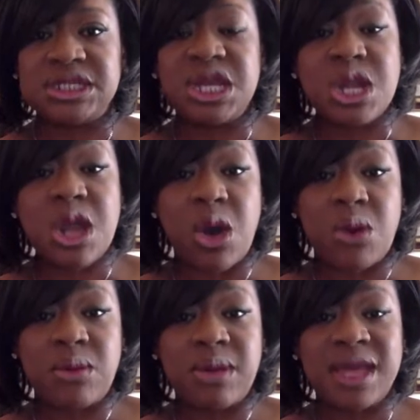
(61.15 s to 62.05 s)
to
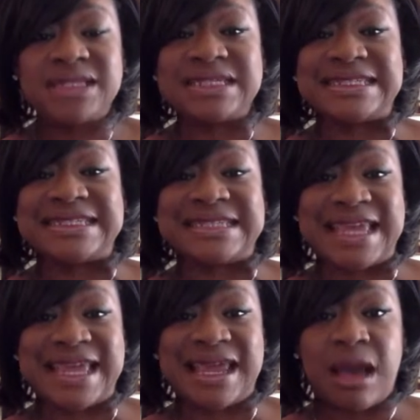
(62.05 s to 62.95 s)
know and to
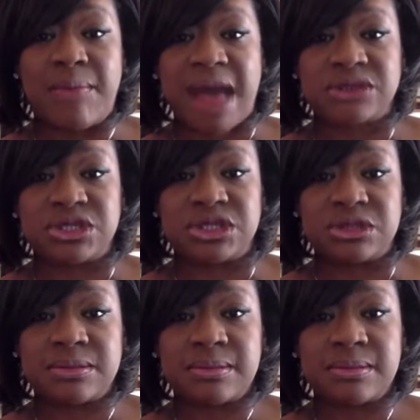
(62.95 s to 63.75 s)
see about you?